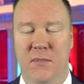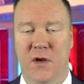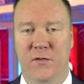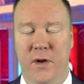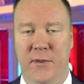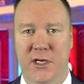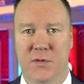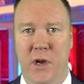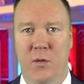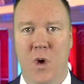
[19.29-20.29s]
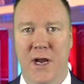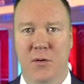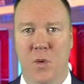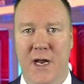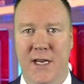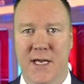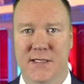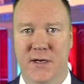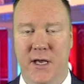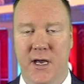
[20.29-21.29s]
My free picks went 1-1
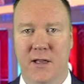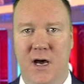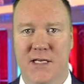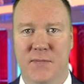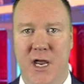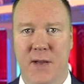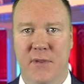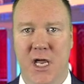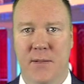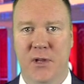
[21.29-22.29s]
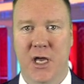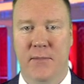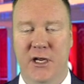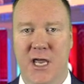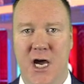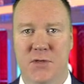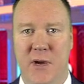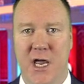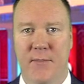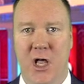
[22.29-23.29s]
yesterday. I lost my NBA play but cashed
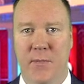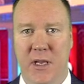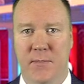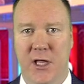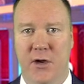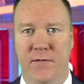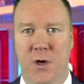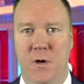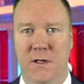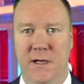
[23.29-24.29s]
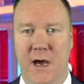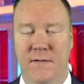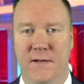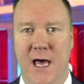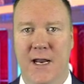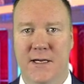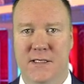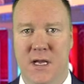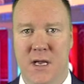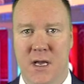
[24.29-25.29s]
my MLB play with the Oakland Athletics.